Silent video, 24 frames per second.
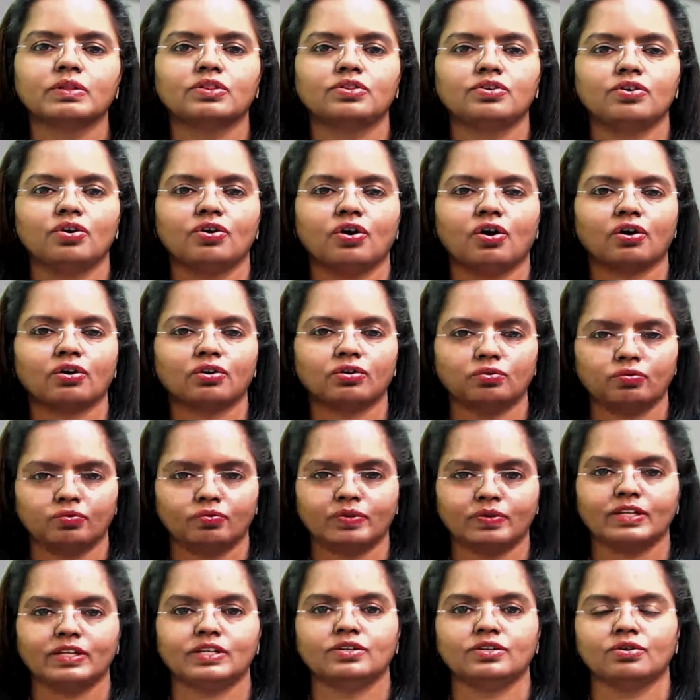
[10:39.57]
your
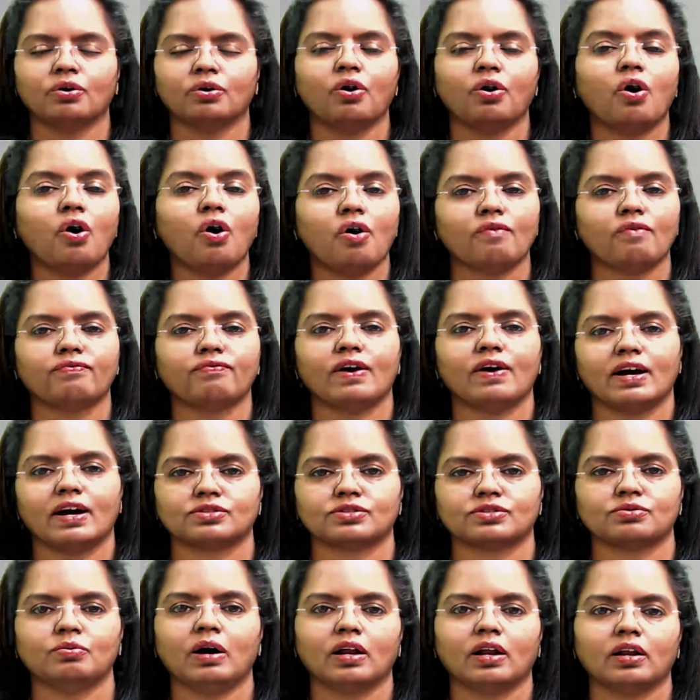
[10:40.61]
video off as
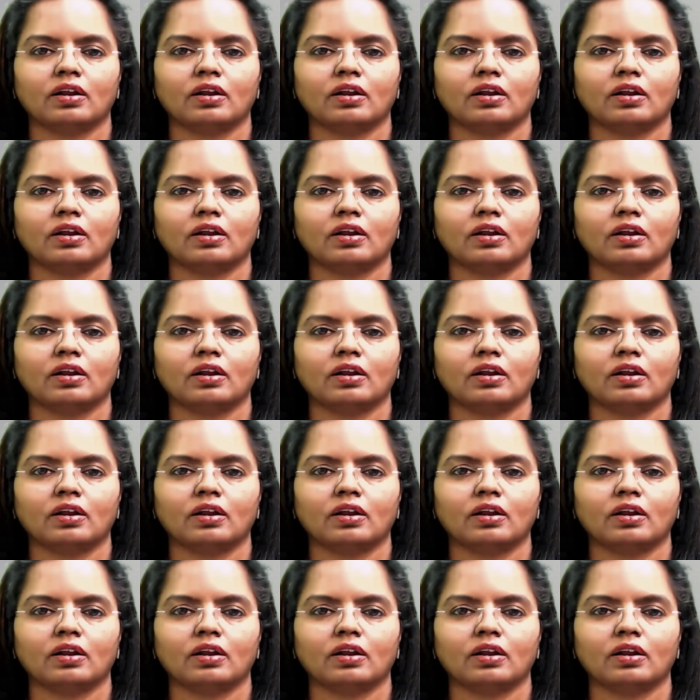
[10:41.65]
well,